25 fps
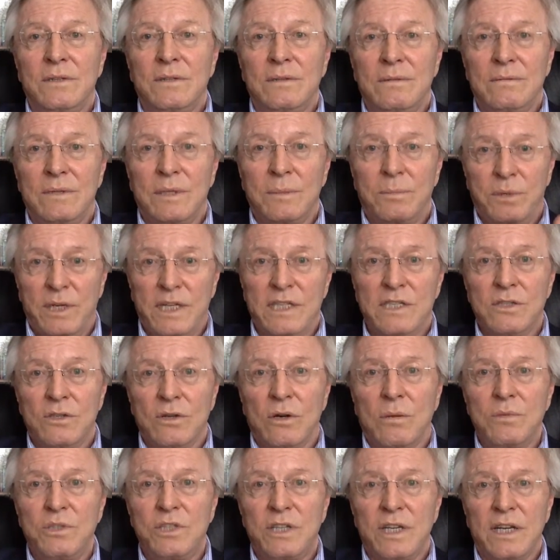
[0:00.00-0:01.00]
the present
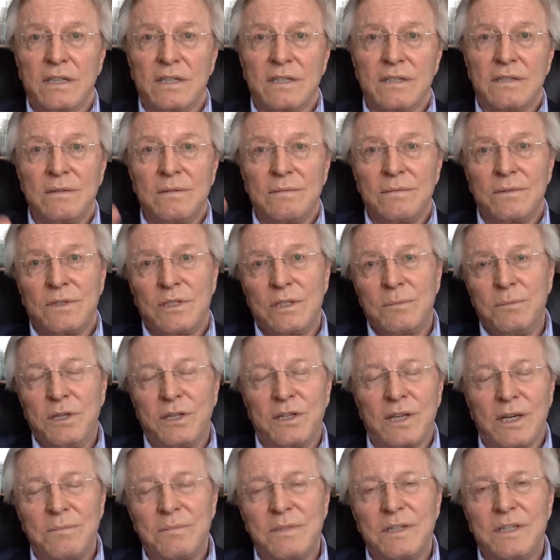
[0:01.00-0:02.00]
object to
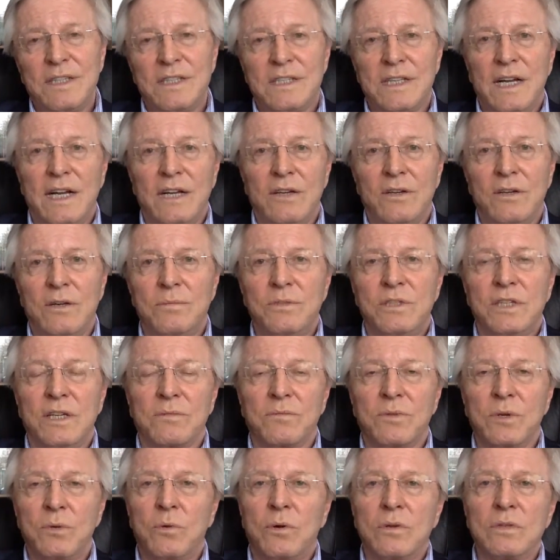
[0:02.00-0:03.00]
become the desired
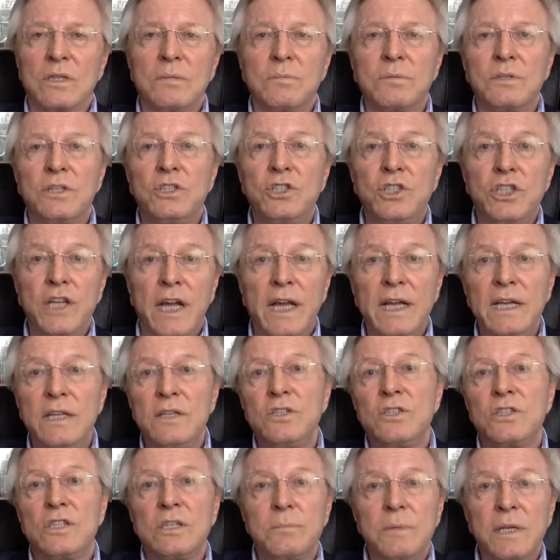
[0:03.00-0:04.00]
object. We want them to
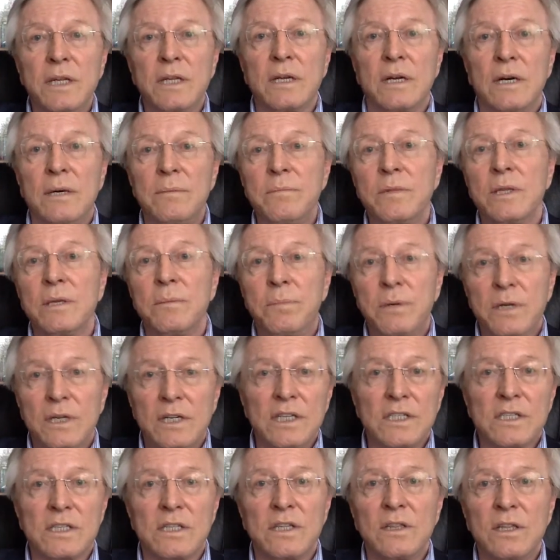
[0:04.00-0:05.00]
change to become the
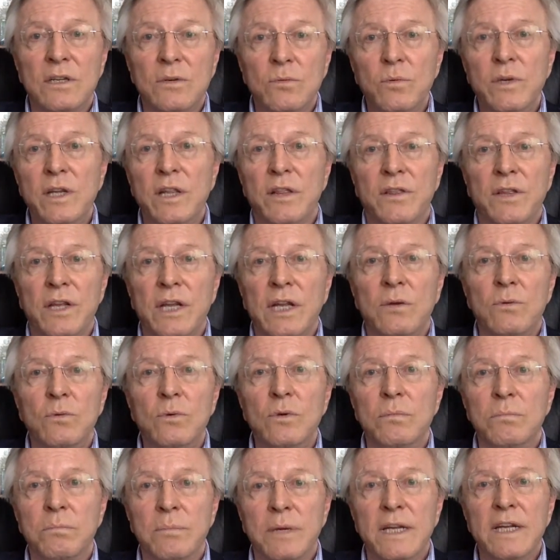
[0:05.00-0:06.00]
person that we think
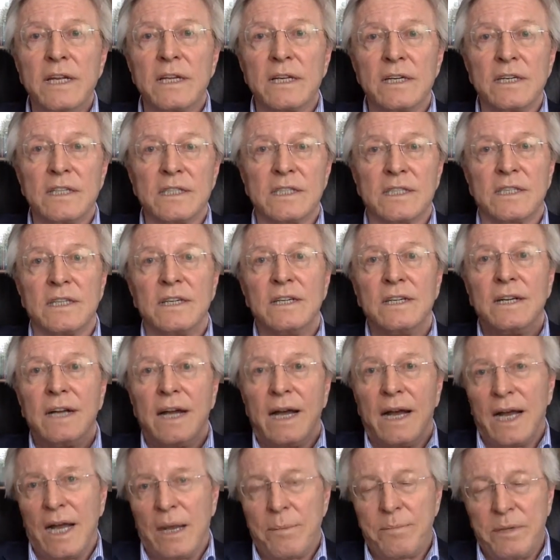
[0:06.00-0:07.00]
would make us
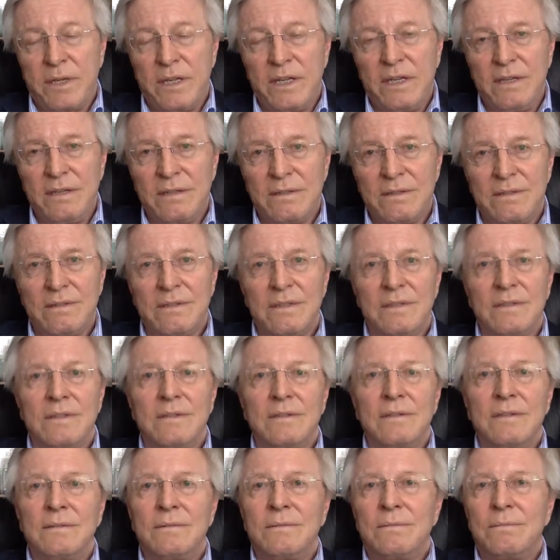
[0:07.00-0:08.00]
happy,
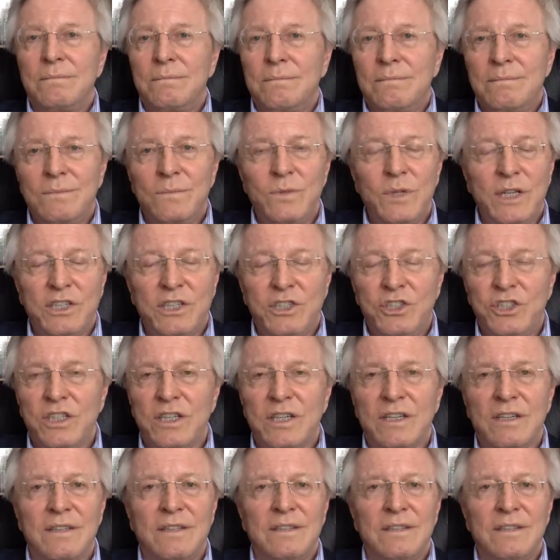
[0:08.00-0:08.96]
richer,